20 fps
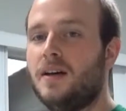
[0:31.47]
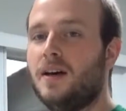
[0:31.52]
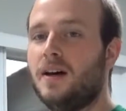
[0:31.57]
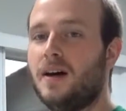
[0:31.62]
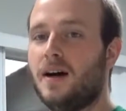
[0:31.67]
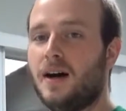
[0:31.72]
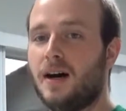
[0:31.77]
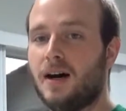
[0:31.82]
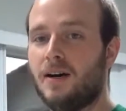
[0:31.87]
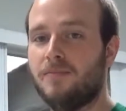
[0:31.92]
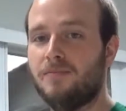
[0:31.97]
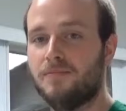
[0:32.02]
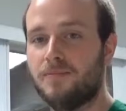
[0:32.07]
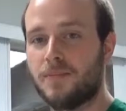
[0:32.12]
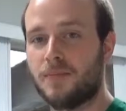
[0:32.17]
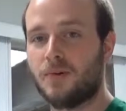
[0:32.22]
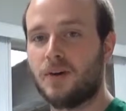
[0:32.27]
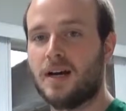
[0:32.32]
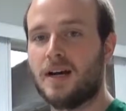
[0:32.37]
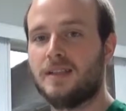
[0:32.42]
um,
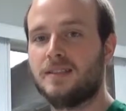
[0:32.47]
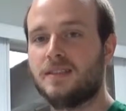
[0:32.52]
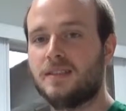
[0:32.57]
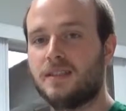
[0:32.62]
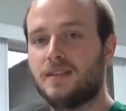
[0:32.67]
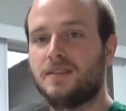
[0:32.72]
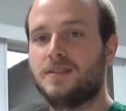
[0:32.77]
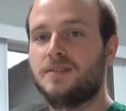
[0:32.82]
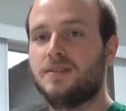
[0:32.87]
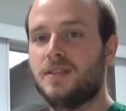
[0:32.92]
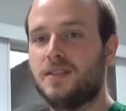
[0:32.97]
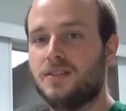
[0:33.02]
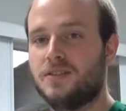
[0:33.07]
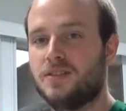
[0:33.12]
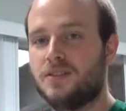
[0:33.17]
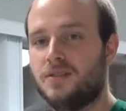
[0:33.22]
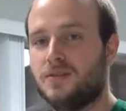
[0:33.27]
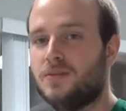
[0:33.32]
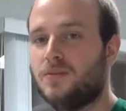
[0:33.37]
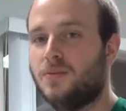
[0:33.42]
thoracic
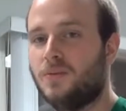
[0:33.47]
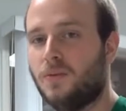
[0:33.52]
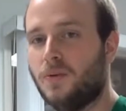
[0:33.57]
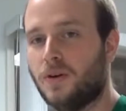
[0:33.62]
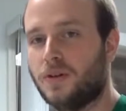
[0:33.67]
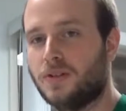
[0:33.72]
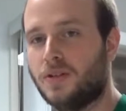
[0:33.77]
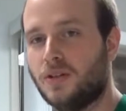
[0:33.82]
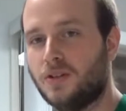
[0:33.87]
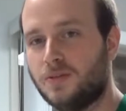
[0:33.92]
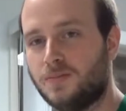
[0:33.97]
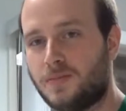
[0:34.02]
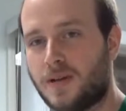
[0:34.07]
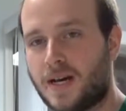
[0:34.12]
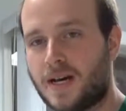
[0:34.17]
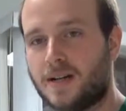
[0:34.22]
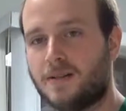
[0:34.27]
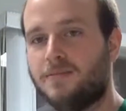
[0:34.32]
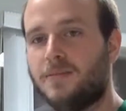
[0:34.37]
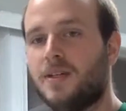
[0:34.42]
extension. Work those
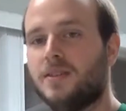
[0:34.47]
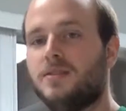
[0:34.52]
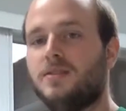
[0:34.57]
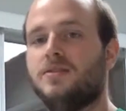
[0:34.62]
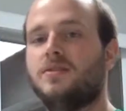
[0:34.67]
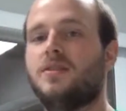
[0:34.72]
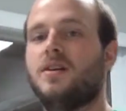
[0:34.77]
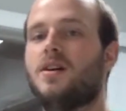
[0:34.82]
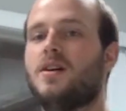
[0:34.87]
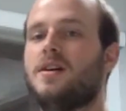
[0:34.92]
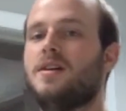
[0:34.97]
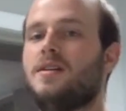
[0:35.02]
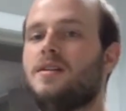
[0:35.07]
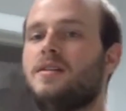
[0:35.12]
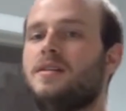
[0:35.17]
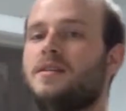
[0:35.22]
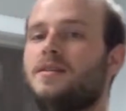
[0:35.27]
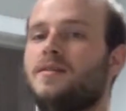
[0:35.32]
back muscles, all right?